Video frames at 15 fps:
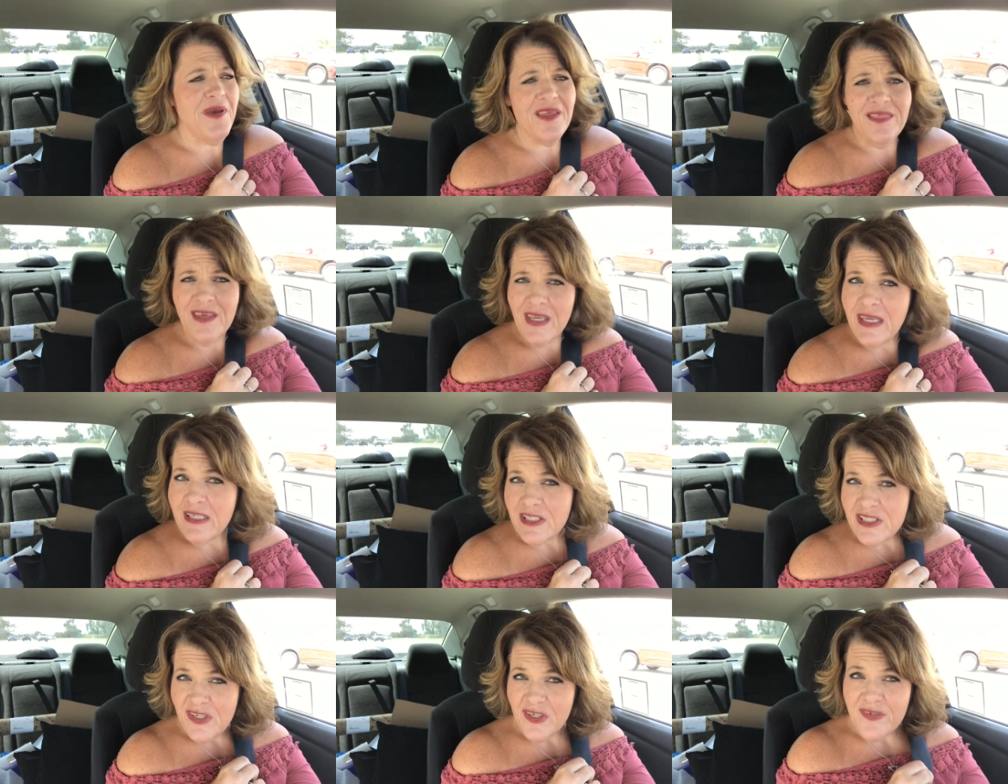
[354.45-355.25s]
I think he
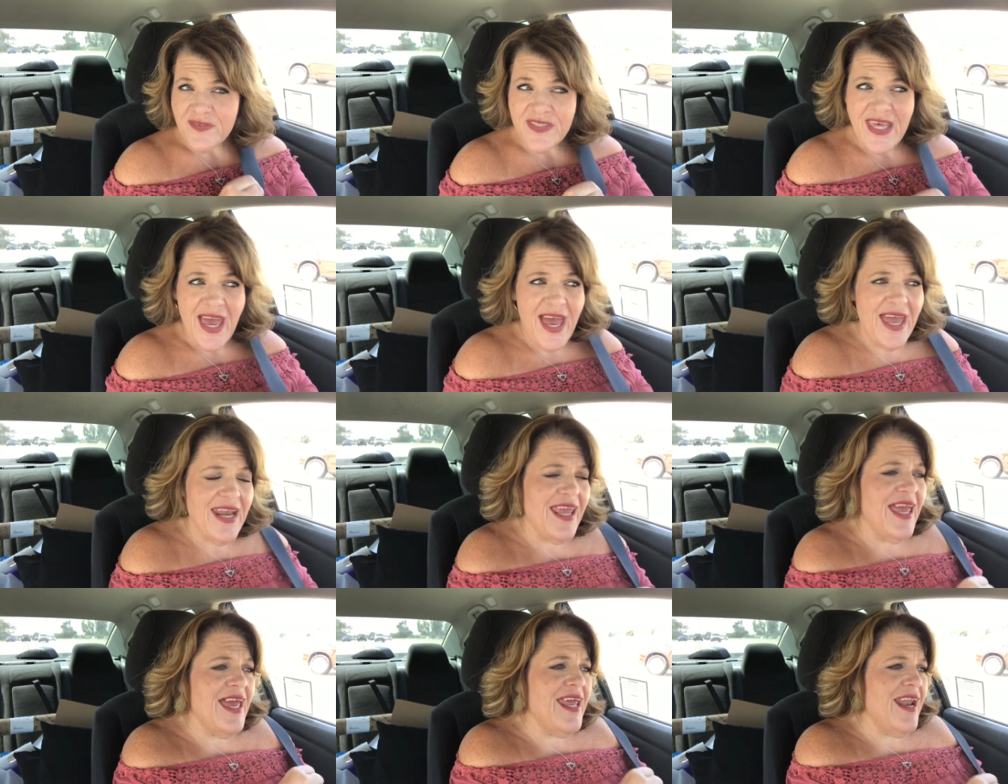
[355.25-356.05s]
deserves that
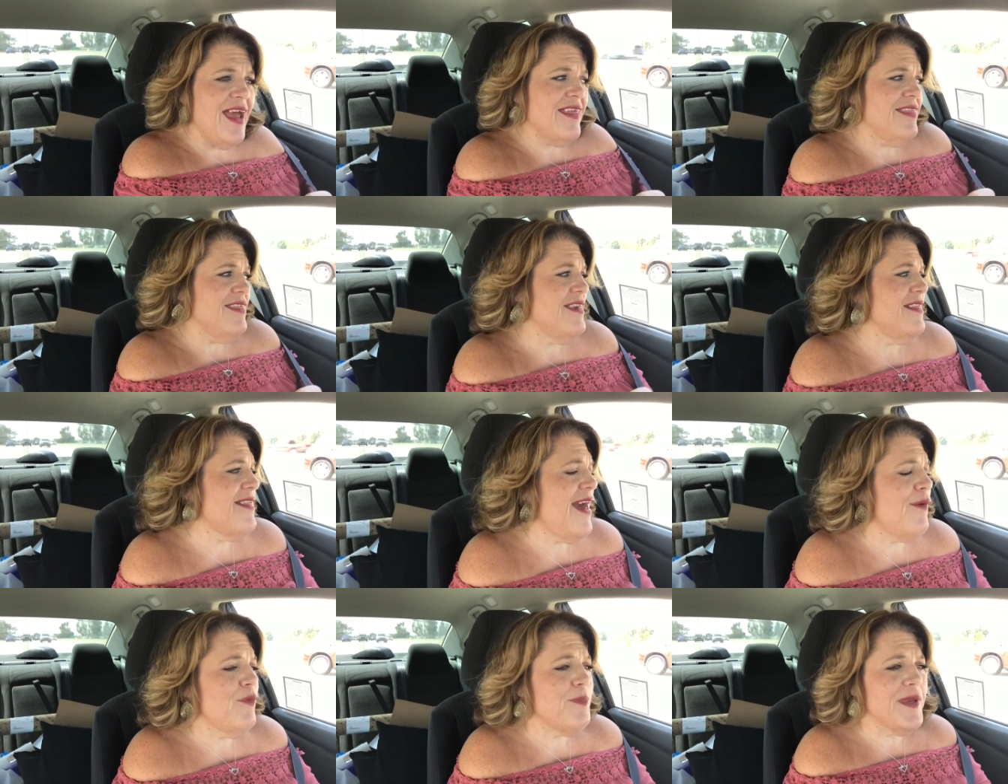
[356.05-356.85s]
and I think
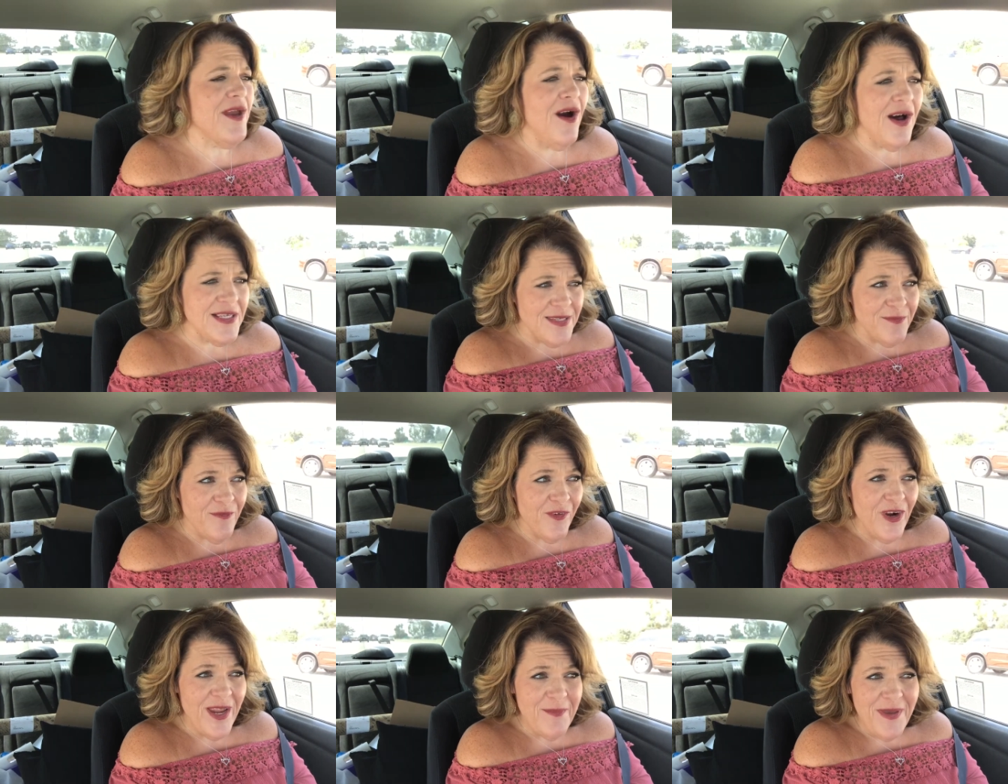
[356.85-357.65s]
that will be awesome
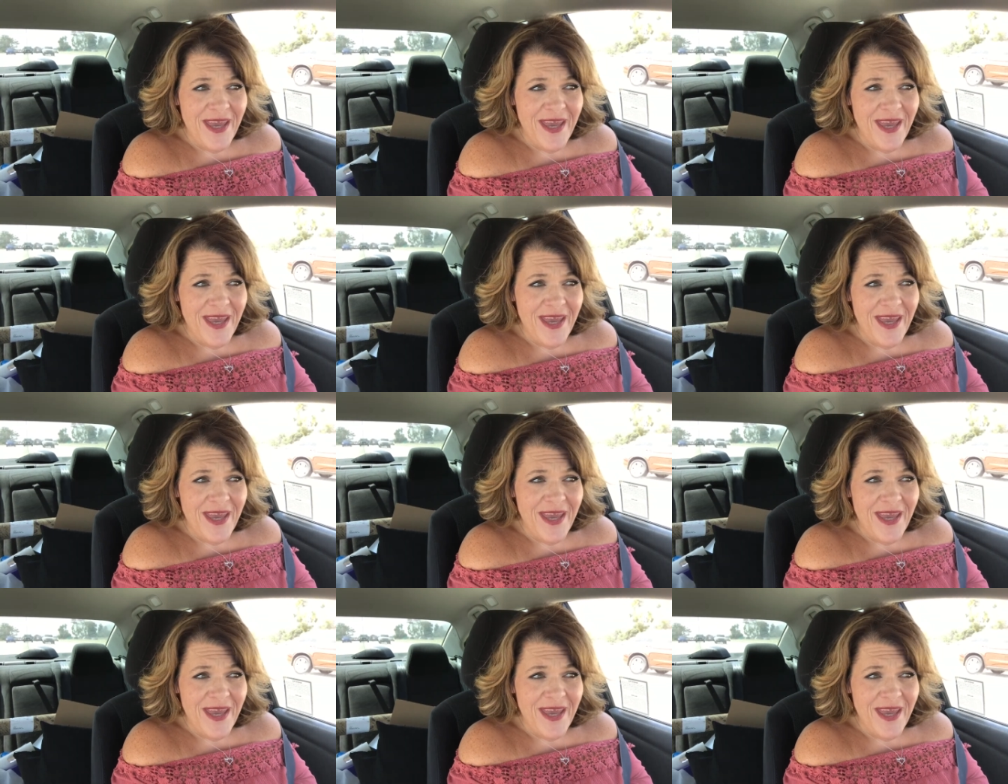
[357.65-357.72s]
for him.